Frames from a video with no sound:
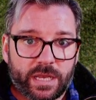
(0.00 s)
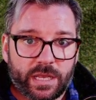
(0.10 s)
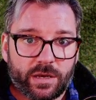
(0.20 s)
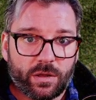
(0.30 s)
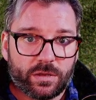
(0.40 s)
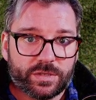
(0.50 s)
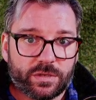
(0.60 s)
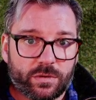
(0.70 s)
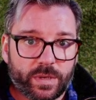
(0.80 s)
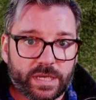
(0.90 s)
it
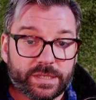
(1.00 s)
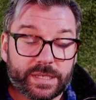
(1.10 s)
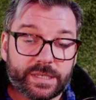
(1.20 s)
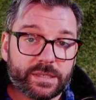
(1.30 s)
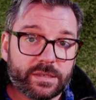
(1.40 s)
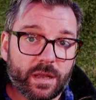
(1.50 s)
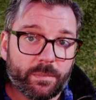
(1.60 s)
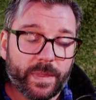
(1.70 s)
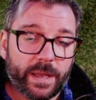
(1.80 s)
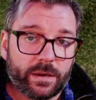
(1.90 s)
also exists up
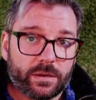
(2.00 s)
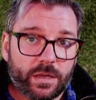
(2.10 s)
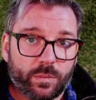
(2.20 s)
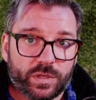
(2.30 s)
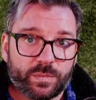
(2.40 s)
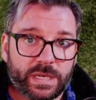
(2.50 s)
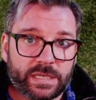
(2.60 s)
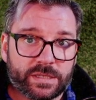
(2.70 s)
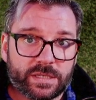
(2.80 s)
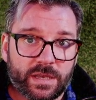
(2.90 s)
there, which
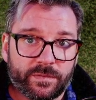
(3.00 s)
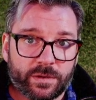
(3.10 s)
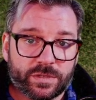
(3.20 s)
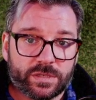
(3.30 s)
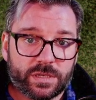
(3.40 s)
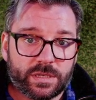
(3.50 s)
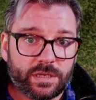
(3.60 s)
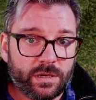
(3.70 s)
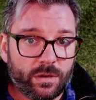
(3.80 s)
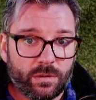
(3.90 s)
means if there's,
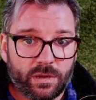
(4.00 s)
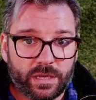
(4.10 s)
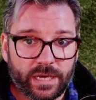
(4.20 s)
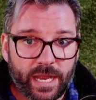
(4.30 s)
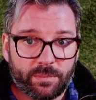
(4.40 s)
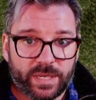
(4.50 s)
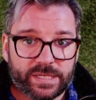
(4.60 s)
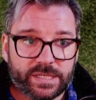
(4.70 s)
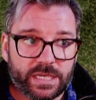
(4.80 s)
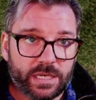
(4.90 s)
an
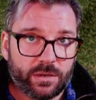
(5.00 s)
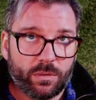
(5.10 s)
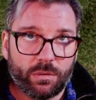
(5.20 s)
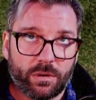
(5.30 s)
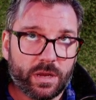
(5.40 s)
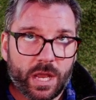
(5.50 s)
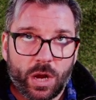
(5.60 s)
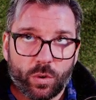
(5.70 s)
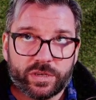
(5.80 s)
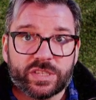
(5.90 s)
NPC or
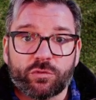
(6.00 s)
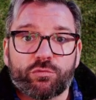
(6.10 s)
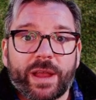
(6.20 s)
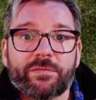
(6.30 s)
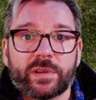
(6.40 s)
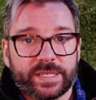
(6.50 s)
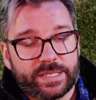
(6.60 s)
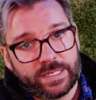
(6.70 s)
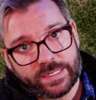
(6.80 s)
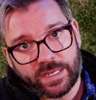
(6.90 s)
just a reference
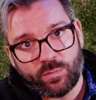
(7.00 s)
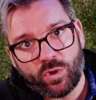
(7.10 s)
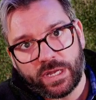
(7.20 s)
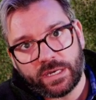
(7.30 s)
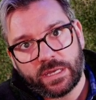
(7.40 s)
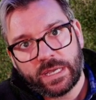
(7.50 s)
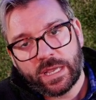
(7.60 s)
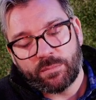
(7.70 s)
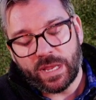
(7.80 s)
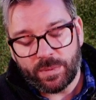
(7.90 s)
to someone,
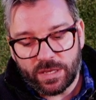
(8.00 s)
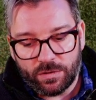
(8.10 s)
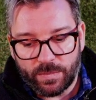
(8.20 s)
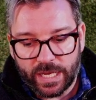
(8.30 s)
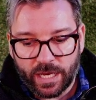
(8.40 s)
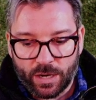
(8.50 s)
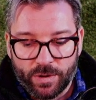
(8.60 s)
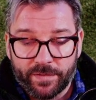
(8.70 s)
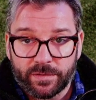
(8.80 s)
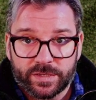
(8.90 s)
maybe you're making a
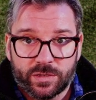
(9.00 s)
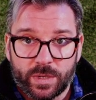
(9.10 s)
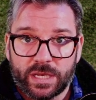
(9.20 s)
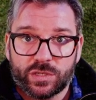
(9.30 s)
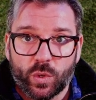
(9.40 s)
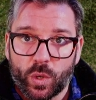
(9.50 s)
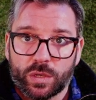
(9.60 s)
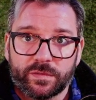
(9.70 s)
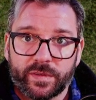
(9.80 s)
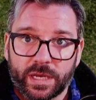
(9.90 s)
reference to a
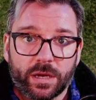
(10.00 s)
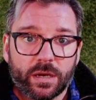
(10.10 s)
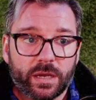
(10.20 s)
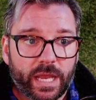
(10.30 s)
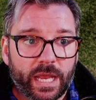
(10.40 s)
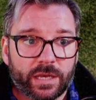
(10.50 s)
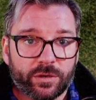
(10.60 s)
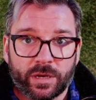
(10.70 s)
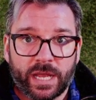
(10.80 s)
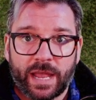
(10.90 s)
historical figure and you're
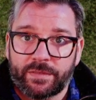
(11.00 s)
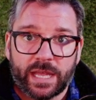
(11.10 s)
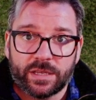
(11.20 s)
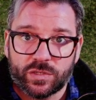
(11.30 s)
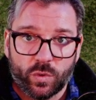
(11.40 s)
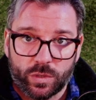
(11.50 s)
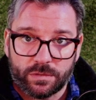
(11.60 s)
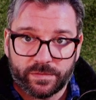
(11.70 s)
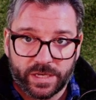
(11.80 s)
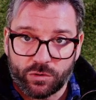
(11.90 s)
going to have that historical
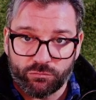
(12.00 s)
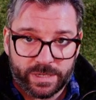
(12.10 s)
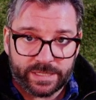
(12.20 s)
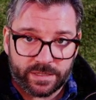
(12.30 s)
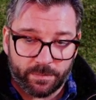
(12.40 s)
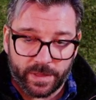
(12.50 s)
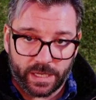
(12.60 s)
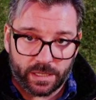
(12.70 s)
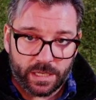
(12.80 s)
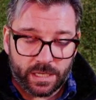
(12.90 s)
figure read something